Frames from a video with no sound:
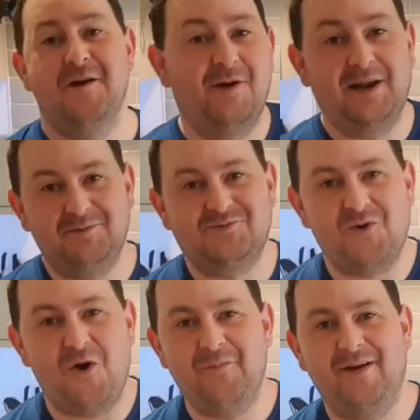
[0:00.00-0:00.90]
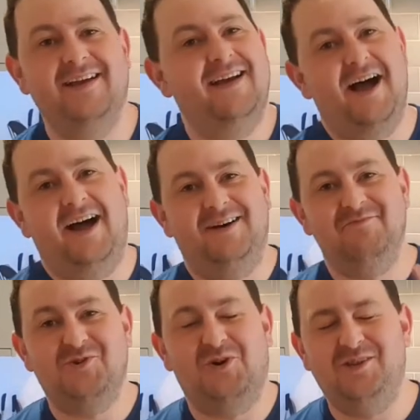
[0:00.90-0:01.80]
My name's Rob and
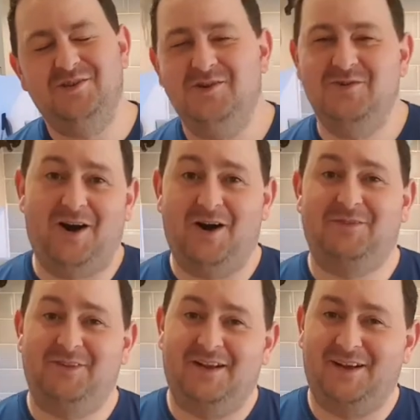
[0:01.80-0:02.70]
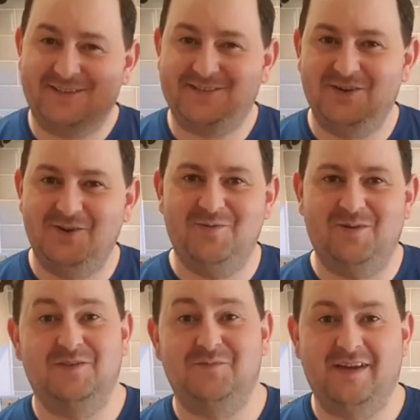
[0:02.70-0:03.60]
I'm joining you after the last two,
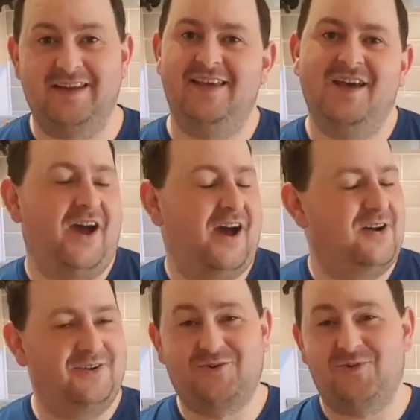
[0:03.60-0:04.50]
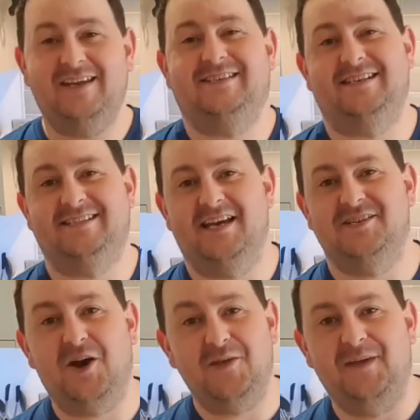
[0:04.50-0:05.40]
which have been a great success,
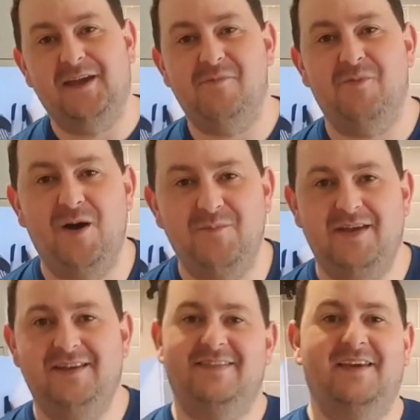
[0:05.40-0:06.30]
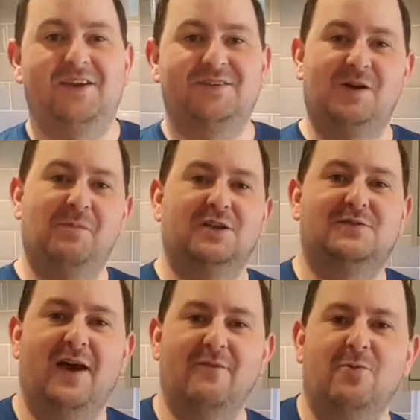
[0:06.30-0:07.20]
I think, in my opinion. Thank you so much
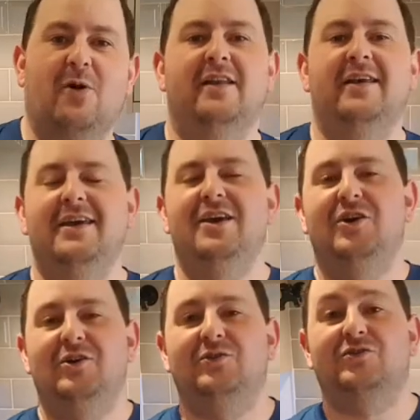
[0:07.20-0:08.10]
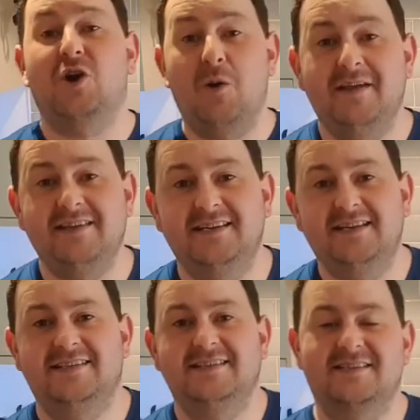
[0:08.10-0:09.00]
for everyone who's commented
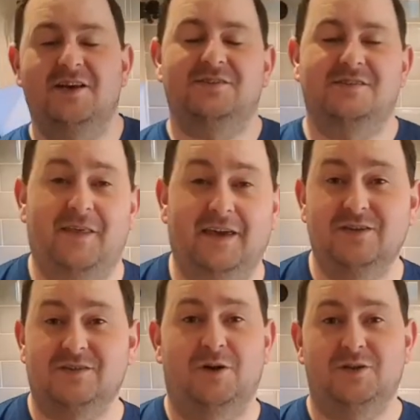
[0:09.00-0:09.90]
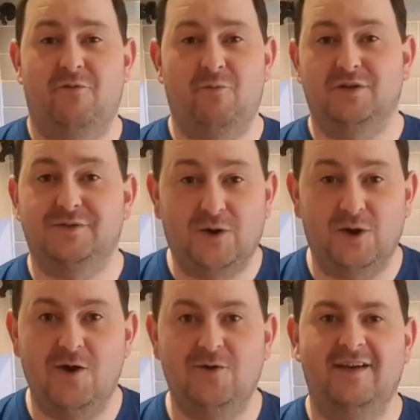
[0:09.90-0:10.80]
and so thank you so much for everyone who's
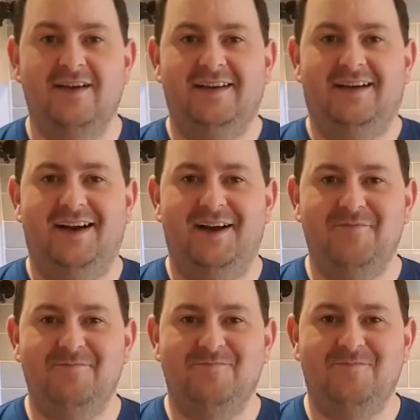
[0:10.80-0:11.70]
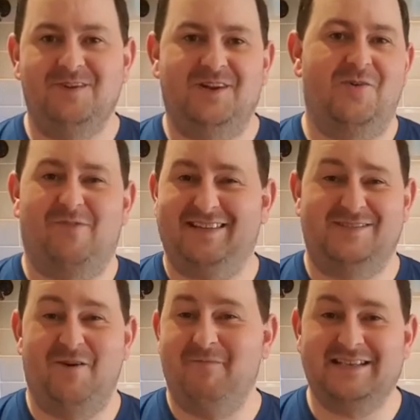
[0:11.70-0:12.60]
followed. You know, it's
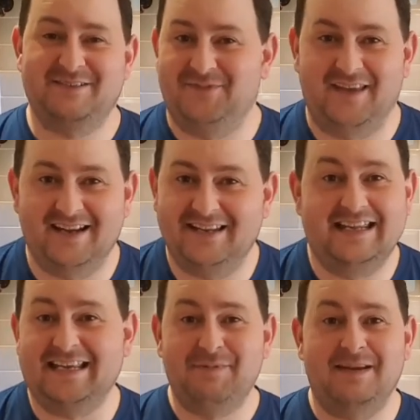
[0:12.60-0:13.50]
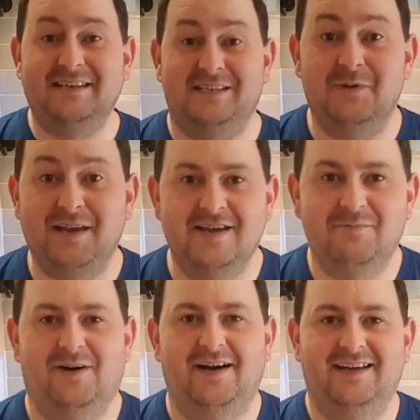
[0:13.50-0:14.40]
not a massive thing. I didn't expect it to be,
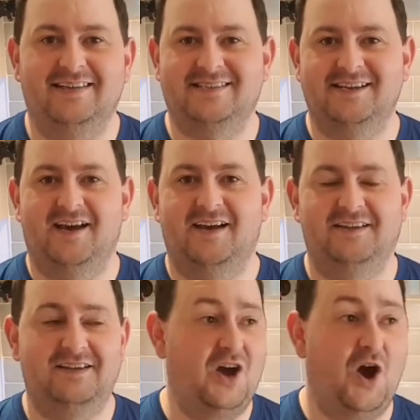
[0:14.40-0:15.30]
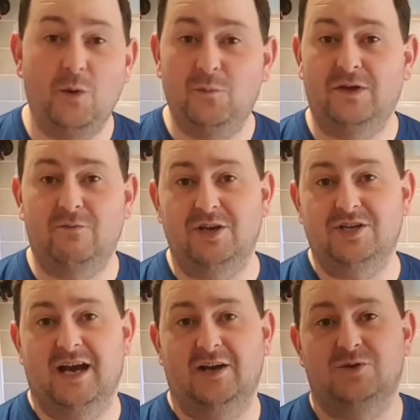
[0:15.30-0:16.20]
but it's, you know, hopefully
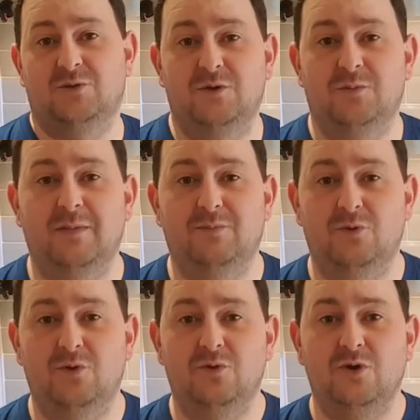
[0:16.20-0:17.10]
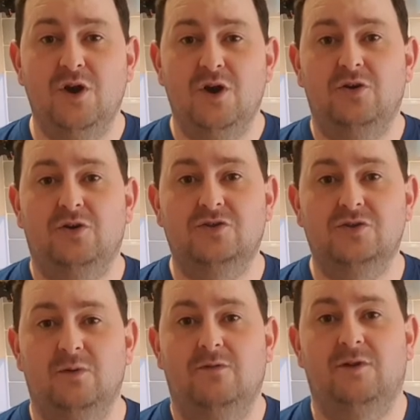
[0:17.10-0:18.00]
reaching out to a few people who could
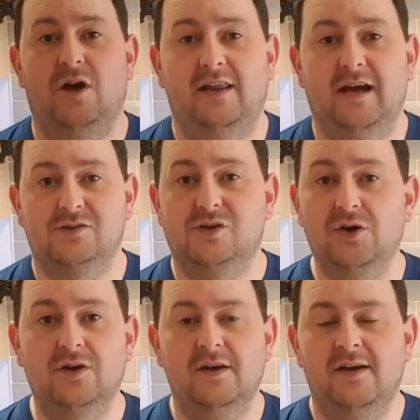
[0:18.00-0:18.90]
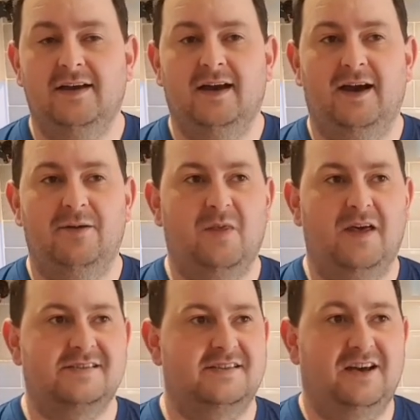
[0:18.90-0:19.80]
do with learning how to cook.
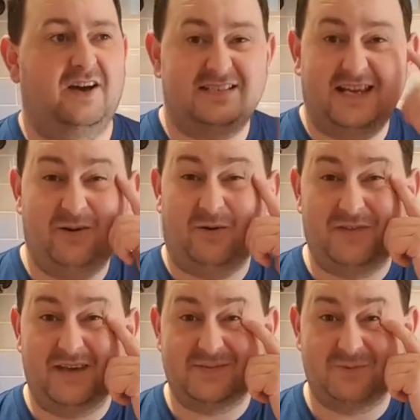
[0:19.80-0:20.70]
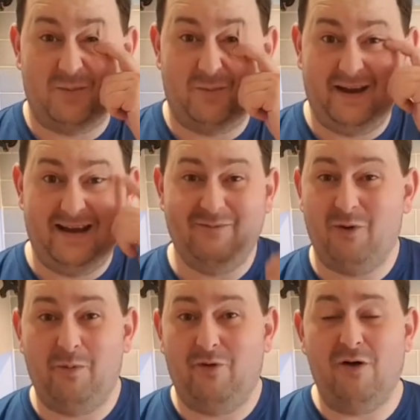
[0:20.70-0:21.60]
That's the idea of this while
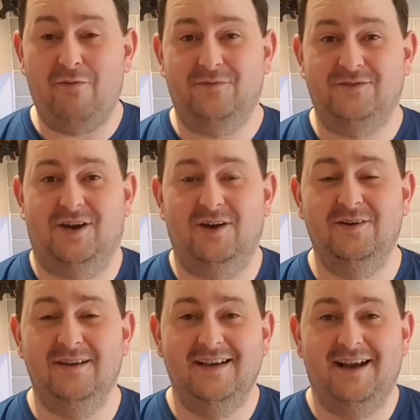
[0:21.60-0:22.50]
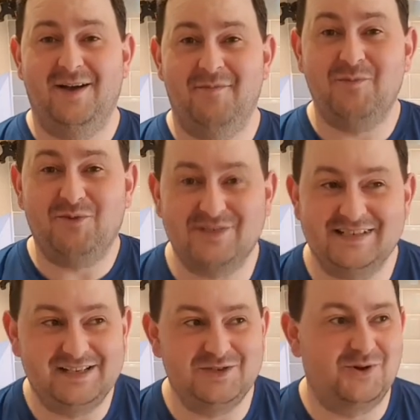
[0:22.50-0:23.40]
we're off. So hope you're
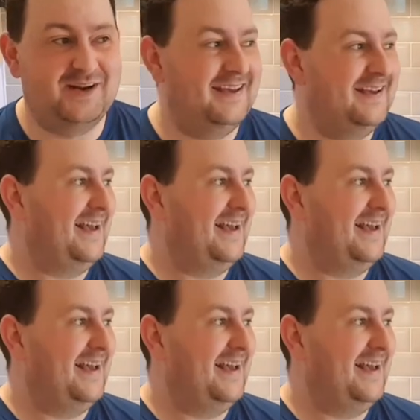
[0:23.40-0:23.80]
still enjoying it.